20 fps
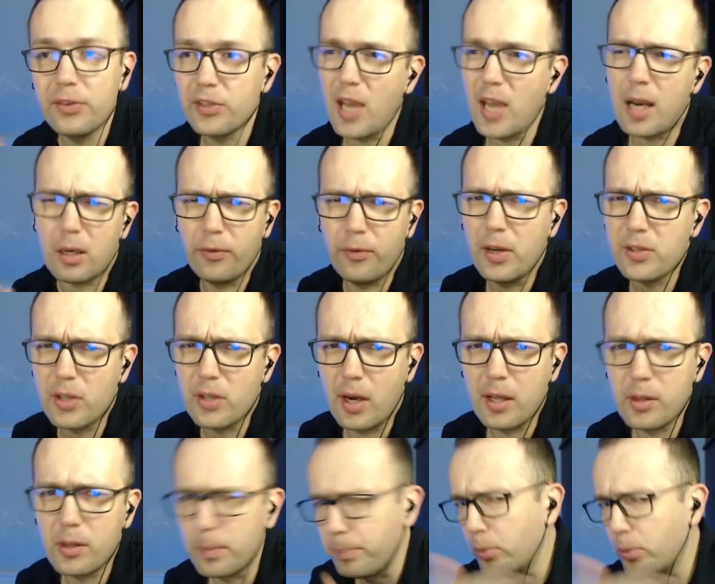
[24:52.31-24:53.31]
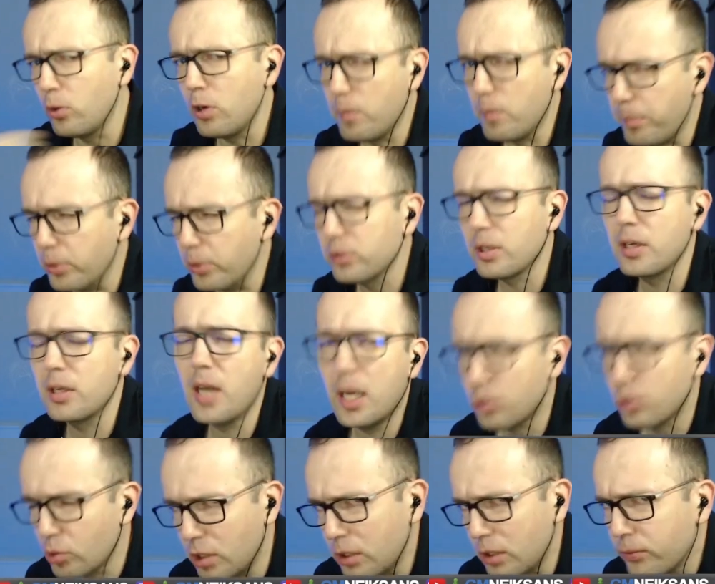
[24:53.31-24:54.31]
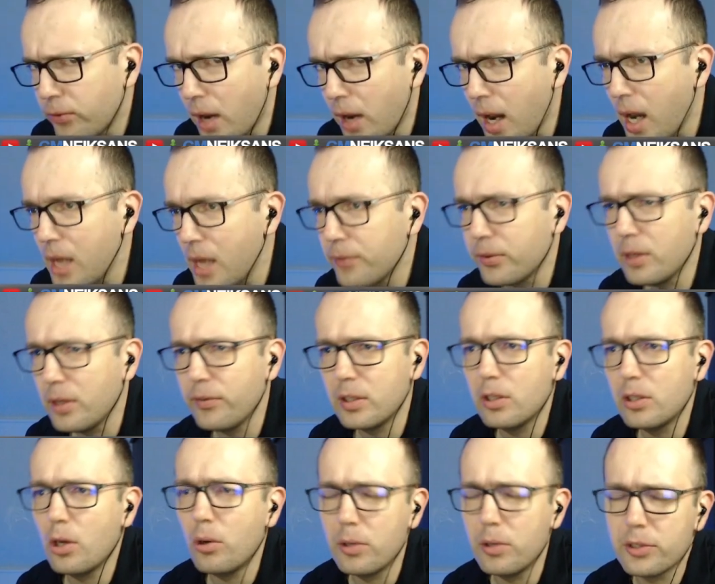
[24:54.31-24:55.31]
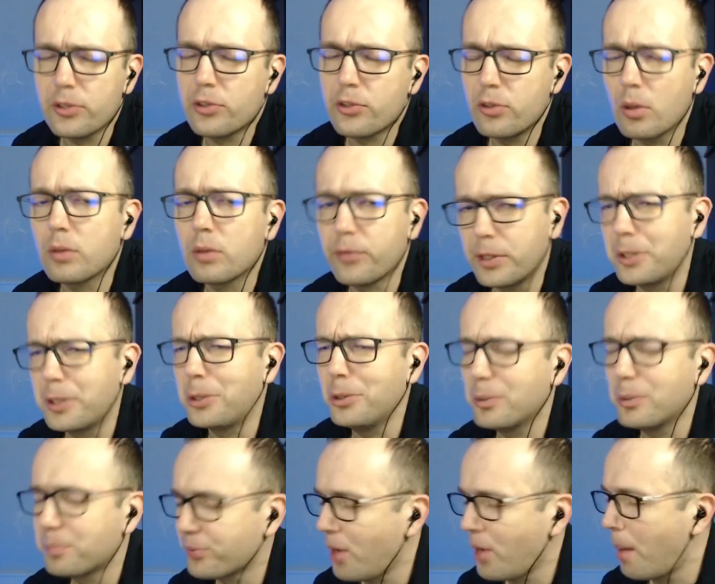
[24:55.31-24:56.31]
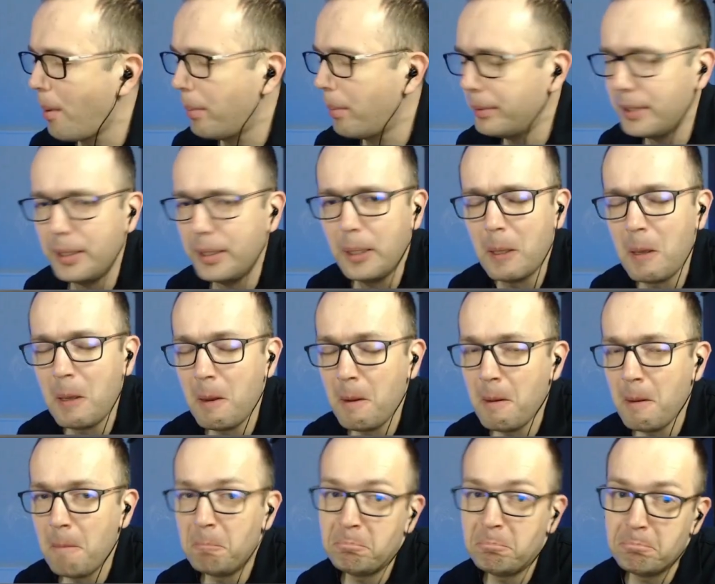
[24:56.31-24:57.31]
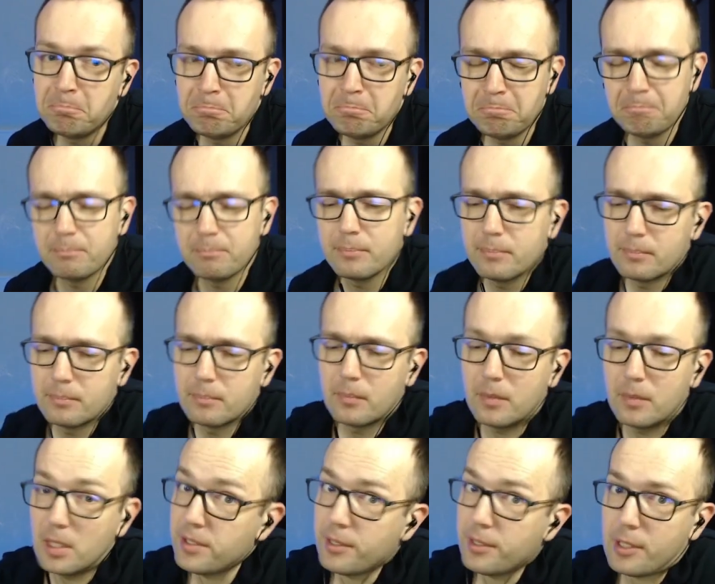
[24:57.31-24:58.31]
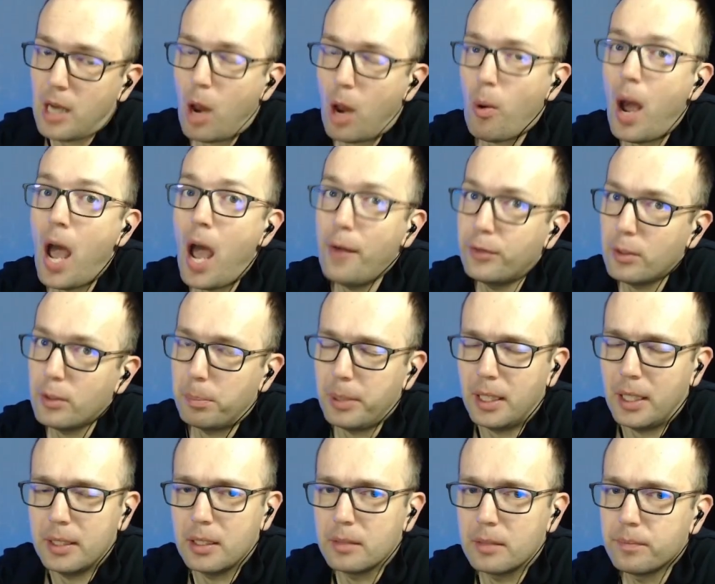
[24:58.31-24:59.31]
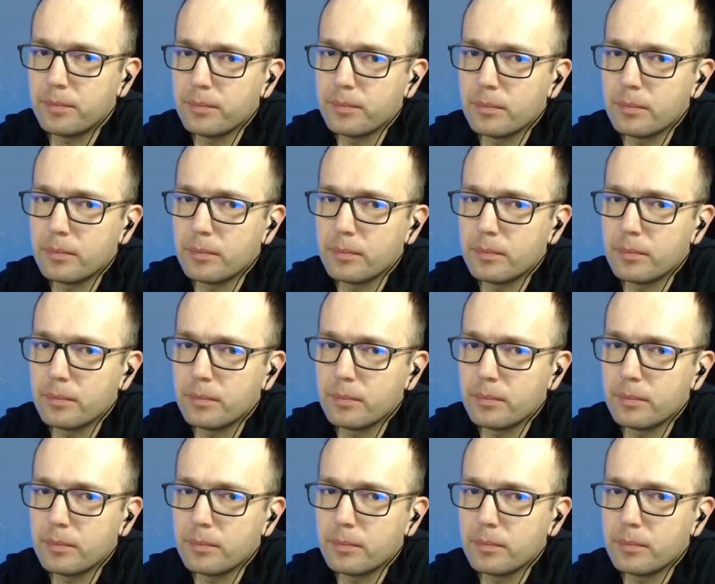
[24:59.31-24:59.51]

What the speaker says: sacrifice another pawn, put the knight on e5, even though it's not very good, probably. This is how I would have played it.